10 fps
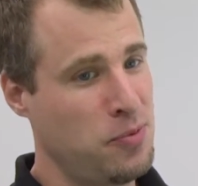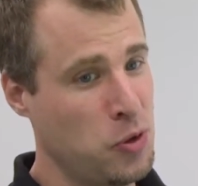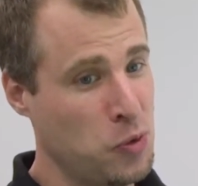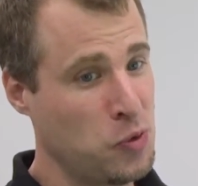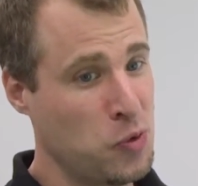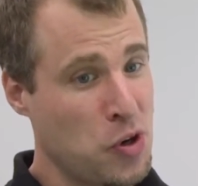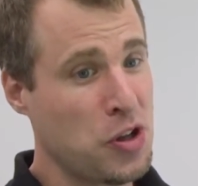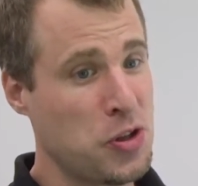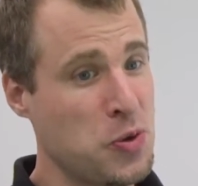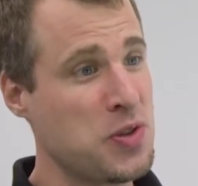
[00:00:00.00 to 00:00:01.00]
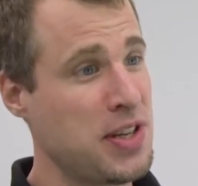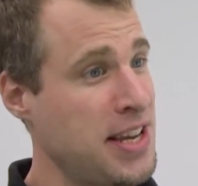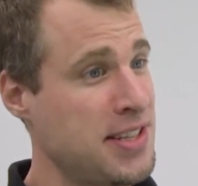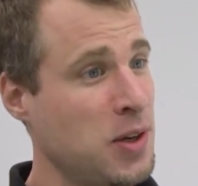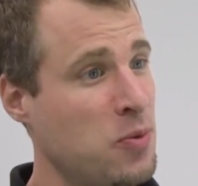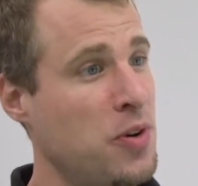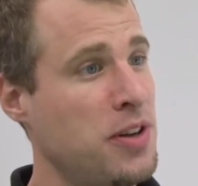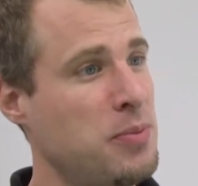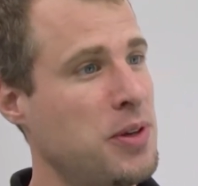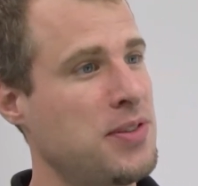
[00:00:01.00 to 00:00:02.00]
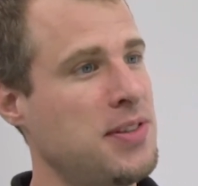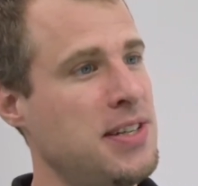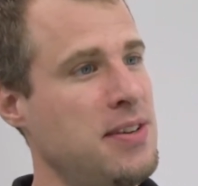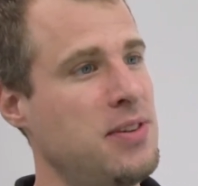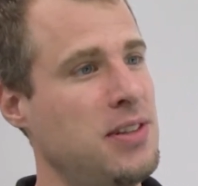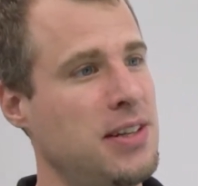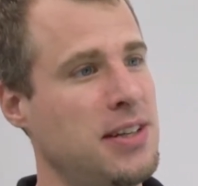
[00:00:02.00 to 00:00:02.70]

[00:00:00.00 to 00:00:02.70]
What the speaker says: Do not use async void because it's evil.